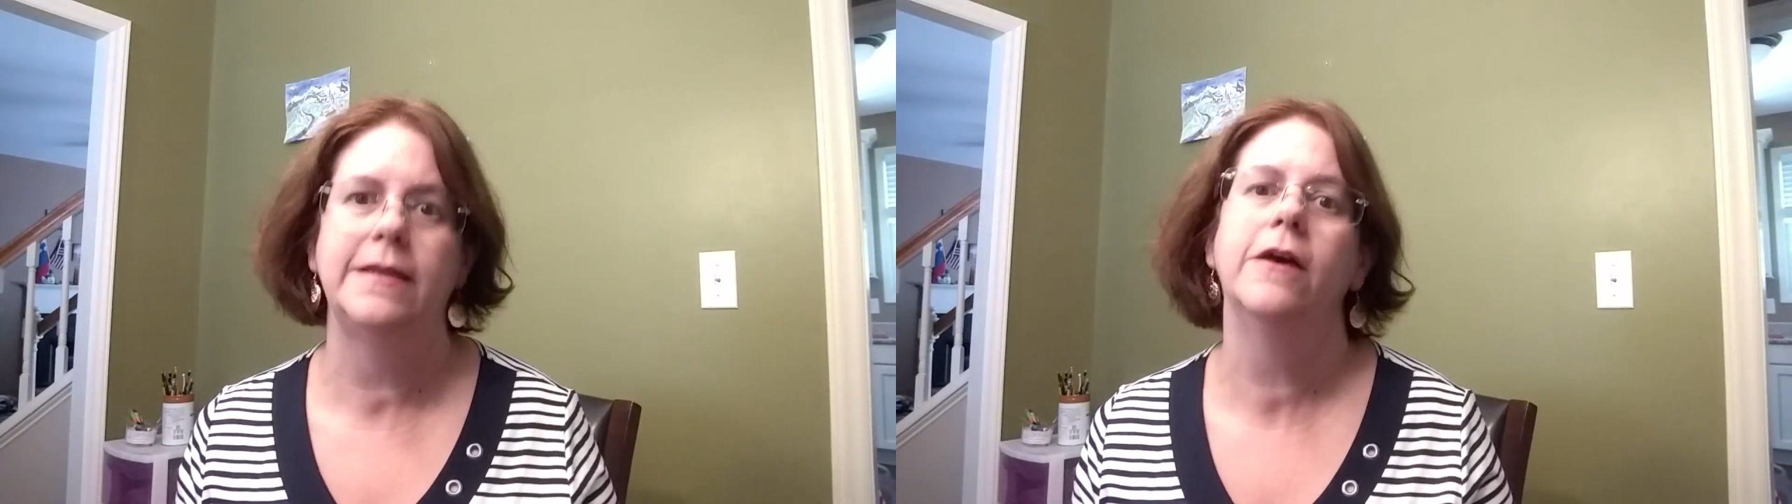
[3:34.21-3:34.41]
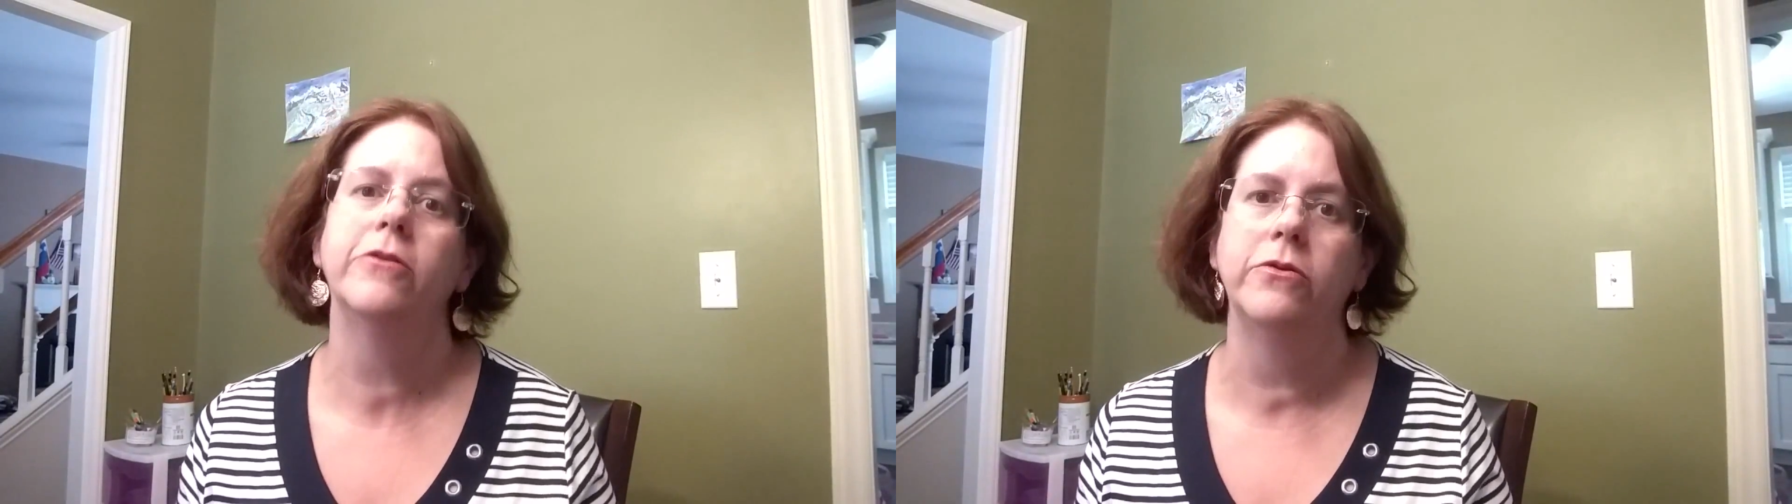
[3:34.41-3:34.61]

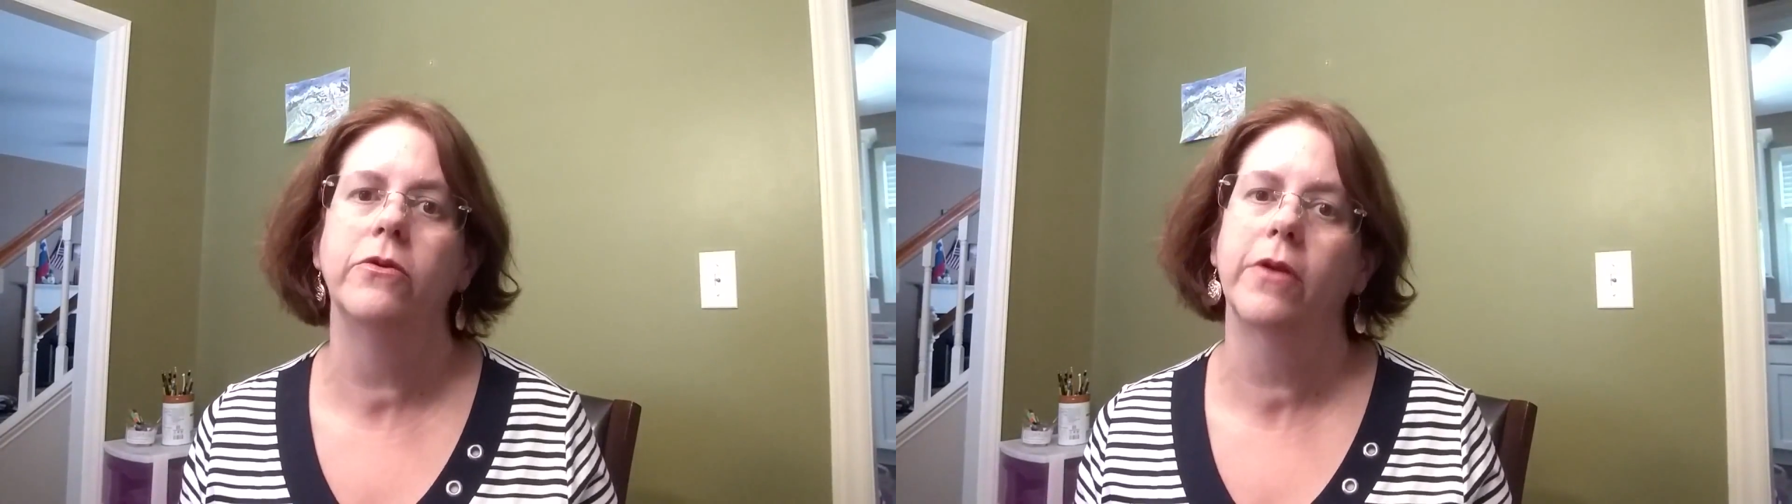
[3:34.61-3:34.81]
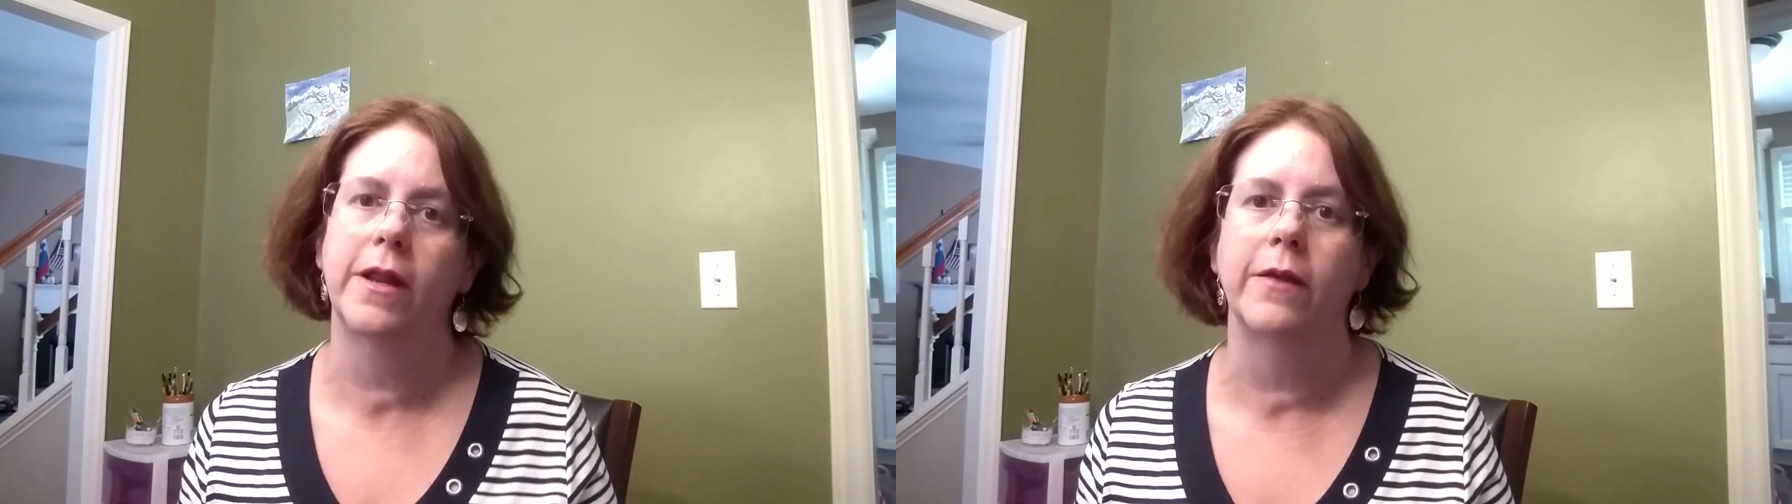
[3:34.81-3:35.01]
tell you
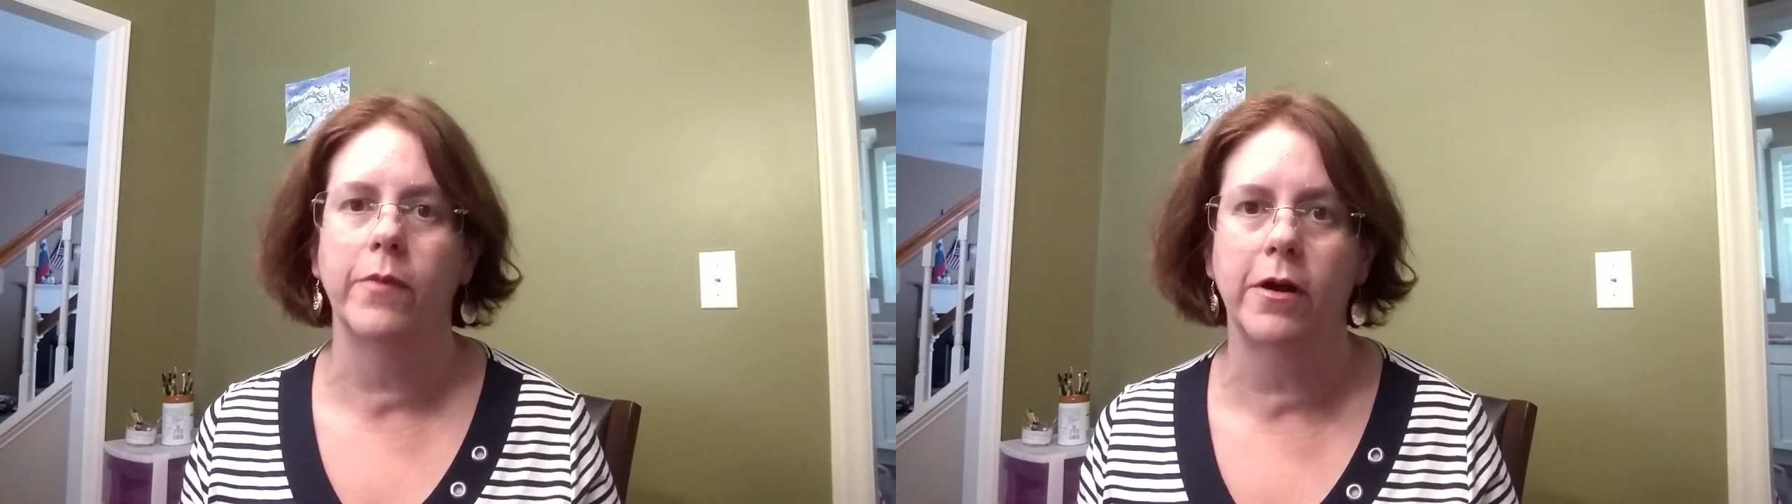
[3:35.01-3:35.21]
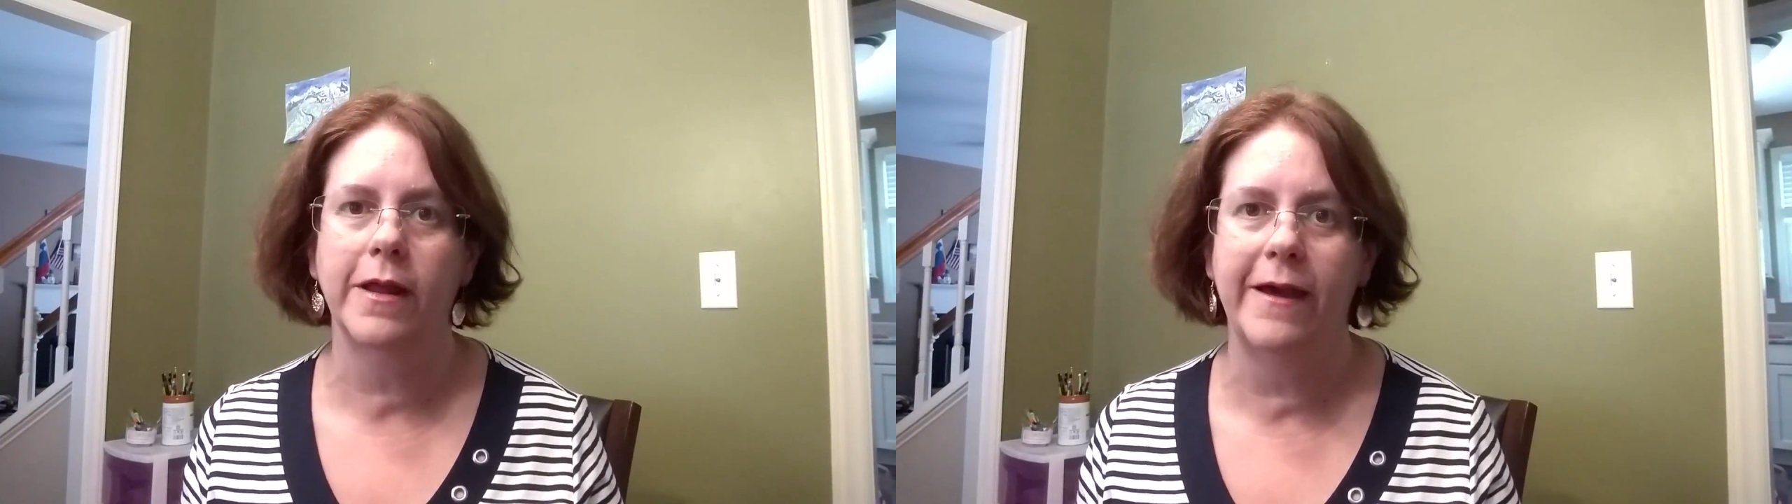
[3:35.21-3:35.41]
you're getting
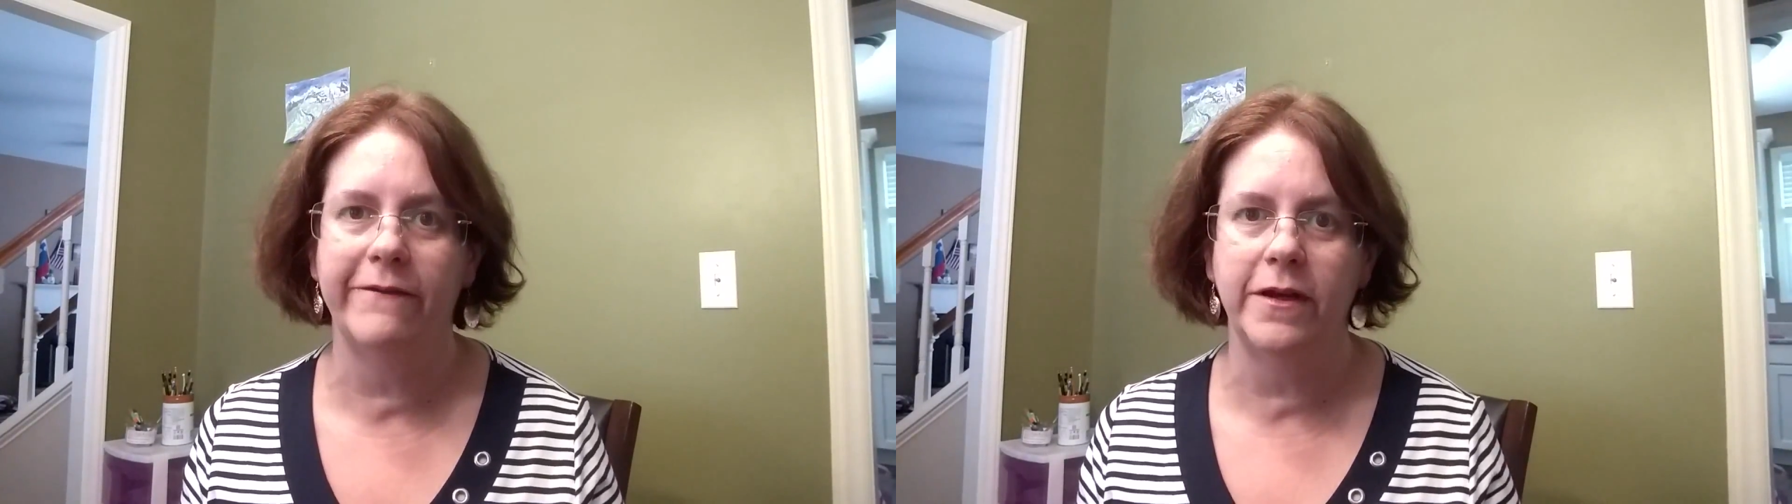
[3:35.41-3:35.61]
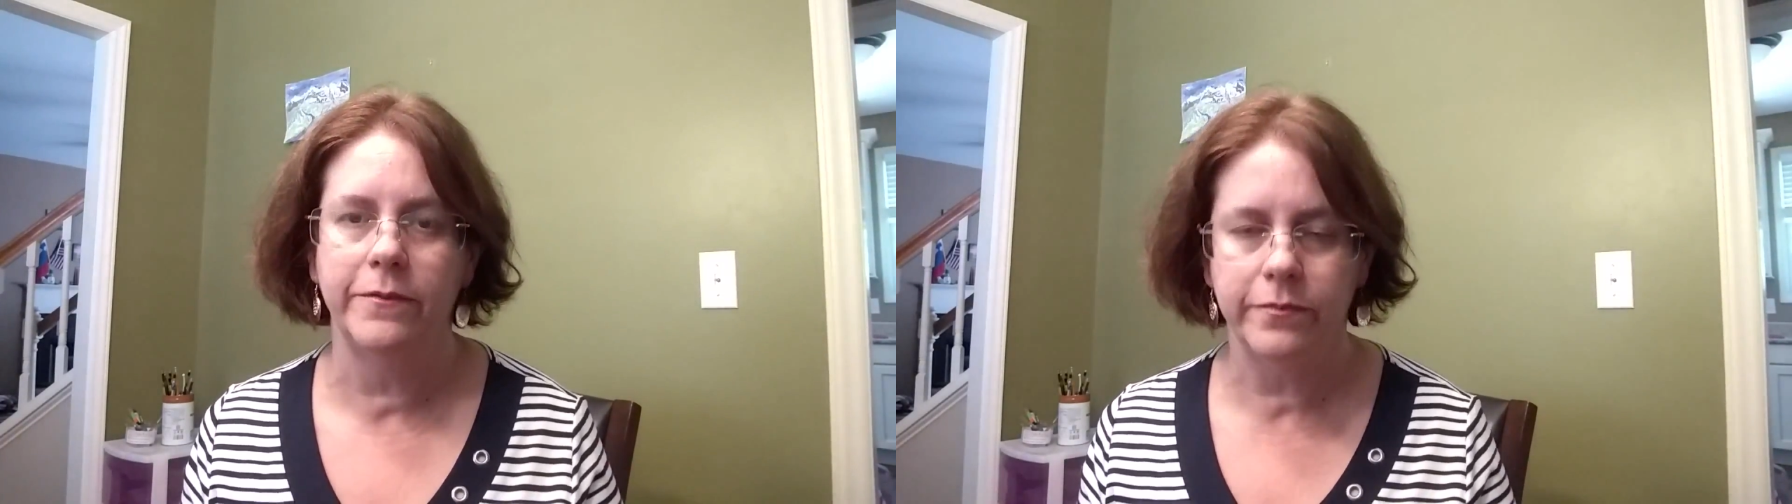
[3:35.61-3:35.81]
Bar
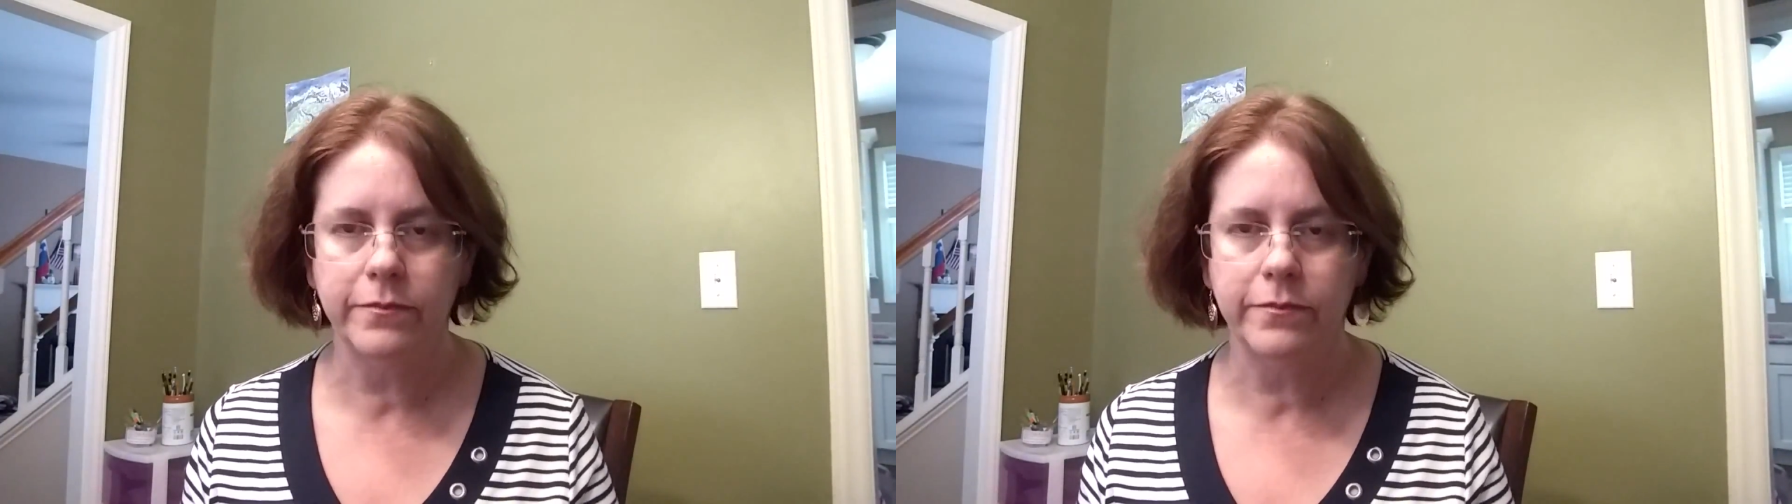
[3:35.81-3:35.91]
Cafe.